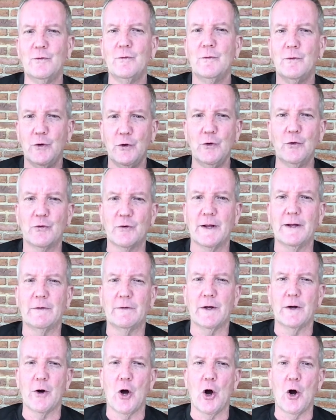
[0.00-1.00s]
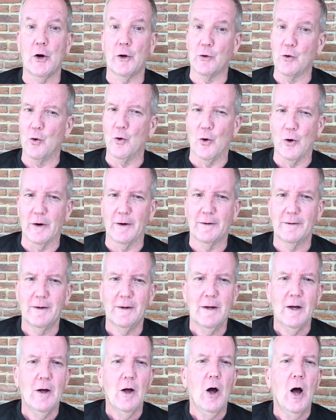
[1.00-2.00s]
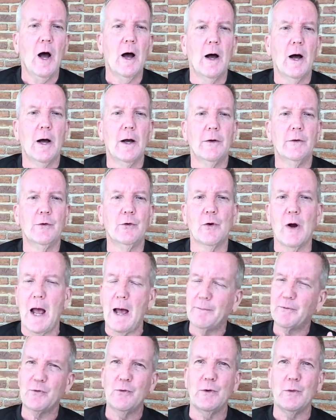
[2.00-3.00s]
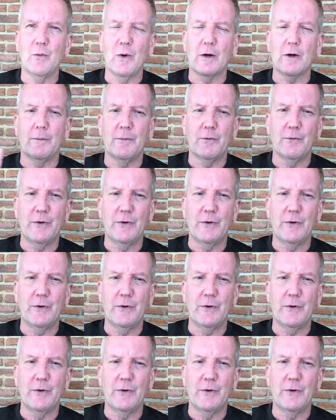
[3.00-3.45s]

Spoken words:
use LinkedIn hardcore. You're absolutely welcome to